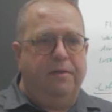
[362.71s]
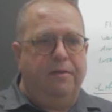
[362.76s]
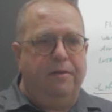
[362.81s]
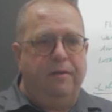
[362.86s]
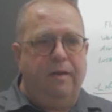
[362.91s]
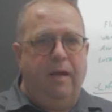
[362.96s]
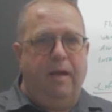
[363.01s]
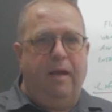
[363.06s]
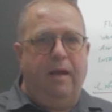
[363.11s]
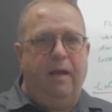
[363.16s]

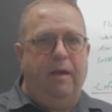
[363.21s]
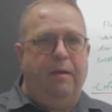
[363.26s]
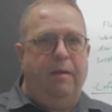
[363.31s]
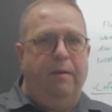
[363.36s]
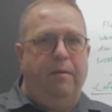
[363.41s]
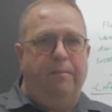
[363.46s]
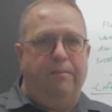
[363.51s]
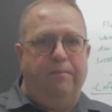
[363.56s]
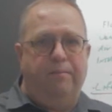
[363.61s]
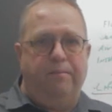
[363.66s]

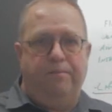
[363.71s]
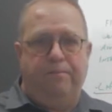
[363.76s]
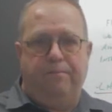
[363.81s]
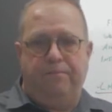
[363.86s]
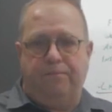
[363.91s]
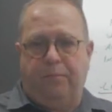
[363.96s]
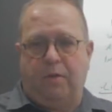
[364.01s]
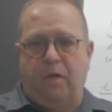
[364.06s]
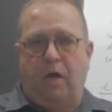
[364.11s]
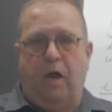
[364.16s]
other
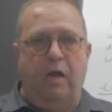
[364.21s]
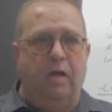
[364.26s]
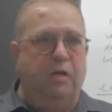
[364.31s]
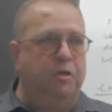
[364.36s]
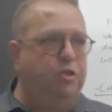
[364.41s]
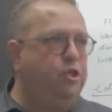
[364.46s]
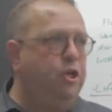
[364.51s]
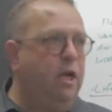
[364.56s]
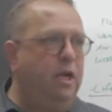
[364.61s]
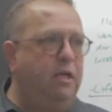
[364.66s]

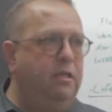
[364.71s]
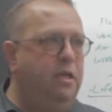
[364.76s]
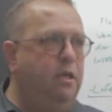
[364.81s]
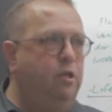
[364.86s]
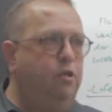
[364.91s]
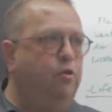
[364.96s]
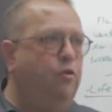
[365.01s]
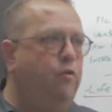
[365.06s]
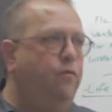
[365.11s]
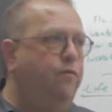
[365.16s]
color chart
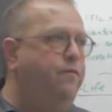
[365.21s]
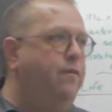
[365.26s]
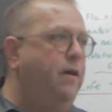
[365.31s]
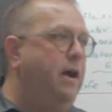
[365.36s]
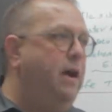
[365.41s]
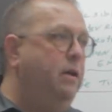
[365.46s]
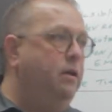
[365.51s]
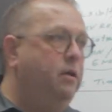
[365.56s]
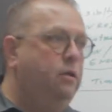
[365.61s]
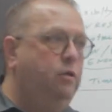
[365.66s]
that you
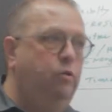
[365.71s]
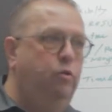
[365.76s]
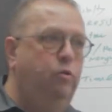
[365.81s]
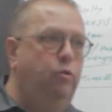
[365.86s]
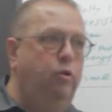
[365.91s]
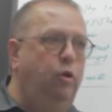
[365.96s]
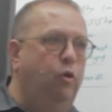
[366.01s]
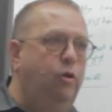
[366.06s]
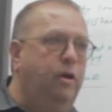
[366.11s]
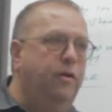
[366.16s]

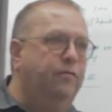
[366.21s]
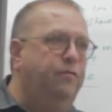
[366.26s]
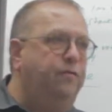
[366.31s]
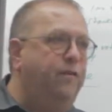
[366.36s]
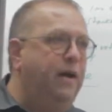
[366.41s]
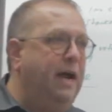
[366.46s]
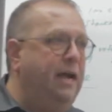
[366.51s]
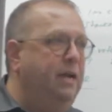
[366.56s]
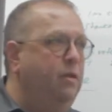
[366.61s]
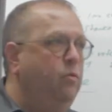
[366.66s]
can
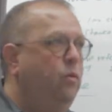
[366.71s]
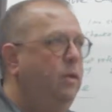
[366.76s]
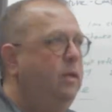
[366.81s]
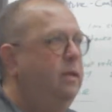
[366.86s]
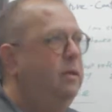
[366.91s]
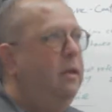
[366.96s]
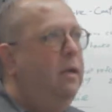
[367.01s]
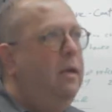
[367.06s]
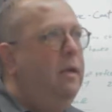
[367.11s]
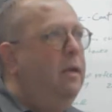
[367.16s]
find
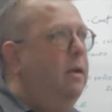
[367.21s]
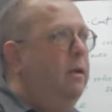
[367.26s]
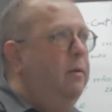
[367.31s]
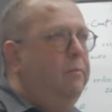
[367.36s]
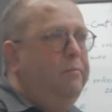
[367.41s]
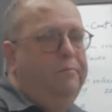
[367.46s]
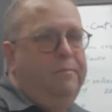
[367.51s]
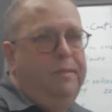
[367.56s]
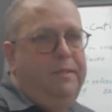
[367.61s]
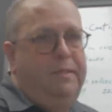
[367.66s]
with
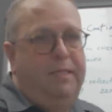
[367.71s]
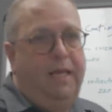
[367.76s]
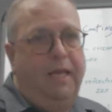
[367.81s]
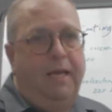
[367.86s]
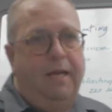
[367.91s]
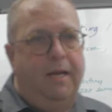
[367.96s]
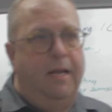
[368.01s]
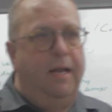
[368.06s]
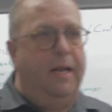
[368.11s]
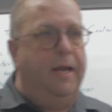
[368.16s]

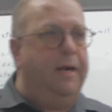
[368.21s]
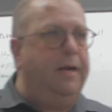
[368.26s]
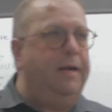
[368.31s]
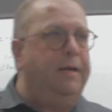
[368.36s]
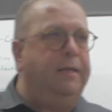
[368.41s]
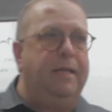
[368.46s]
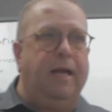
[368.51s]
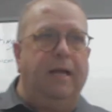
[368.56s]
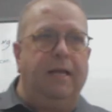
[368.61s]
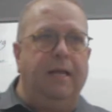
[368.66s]

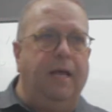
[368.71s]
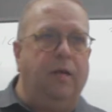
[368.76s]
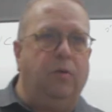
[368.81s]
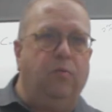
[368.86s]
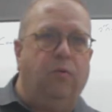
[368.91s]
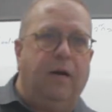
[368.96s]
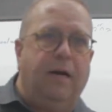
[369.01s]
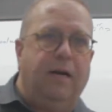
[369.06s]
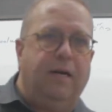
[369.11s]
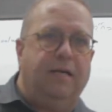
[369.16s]
Sinclair, Dan
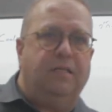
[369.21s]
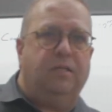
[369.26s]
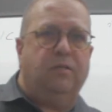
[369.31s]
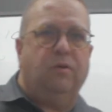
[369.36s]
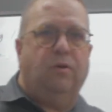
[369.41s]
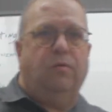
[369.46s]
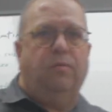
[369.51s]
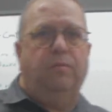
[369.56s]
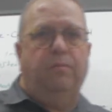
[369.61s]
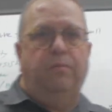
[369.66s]

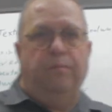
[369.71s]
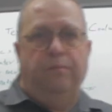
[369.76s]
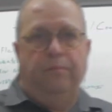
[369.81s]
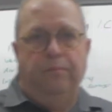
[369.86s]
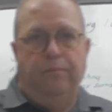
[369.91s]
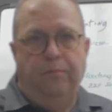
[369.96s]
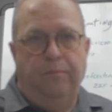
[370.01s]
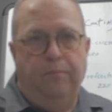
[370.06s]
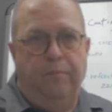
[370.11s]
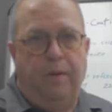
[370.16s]
Edwards, or
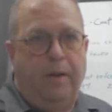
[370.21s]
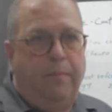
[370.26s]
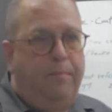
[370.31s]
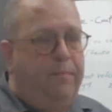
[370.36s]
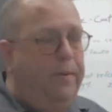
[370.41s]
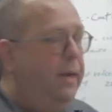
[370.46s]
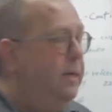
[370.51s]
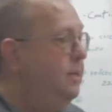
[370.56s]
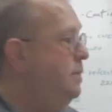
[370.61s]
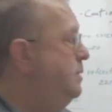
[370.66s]

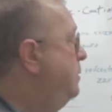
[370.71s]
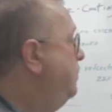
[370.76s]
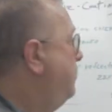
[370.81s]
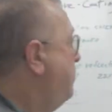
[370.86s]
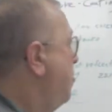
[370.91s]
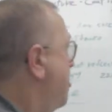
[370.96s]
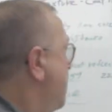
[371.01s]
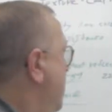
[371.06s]
Behr Paint.